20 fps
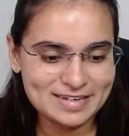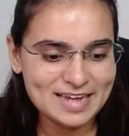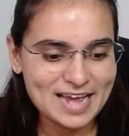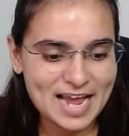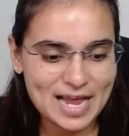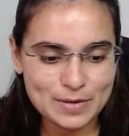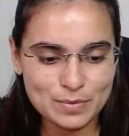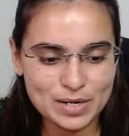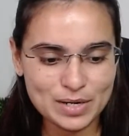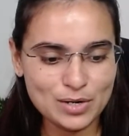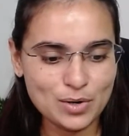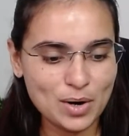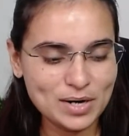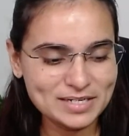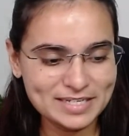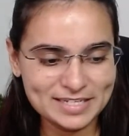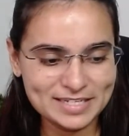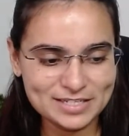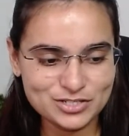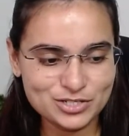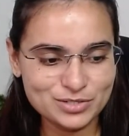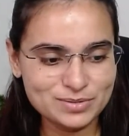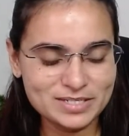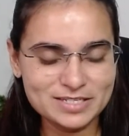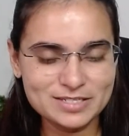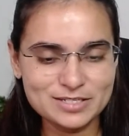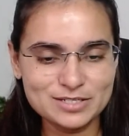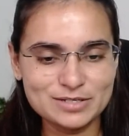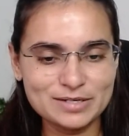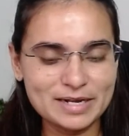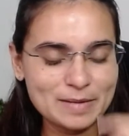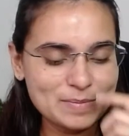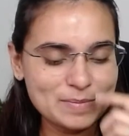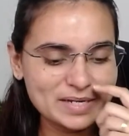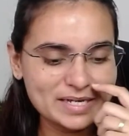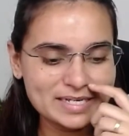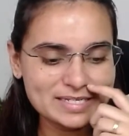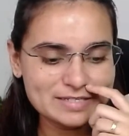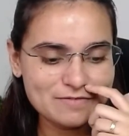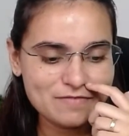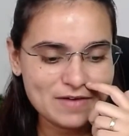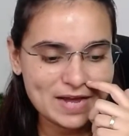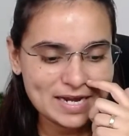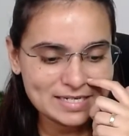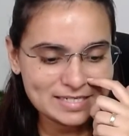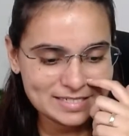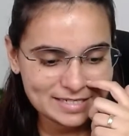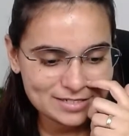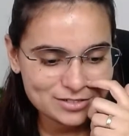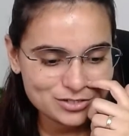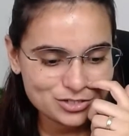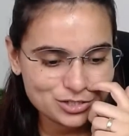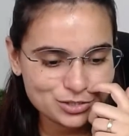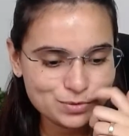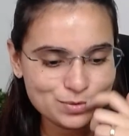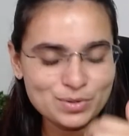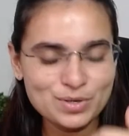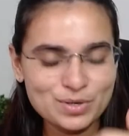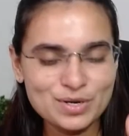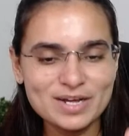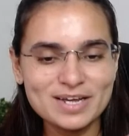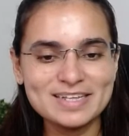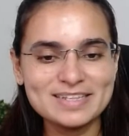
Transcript: I will not teach you this today because if I teach you,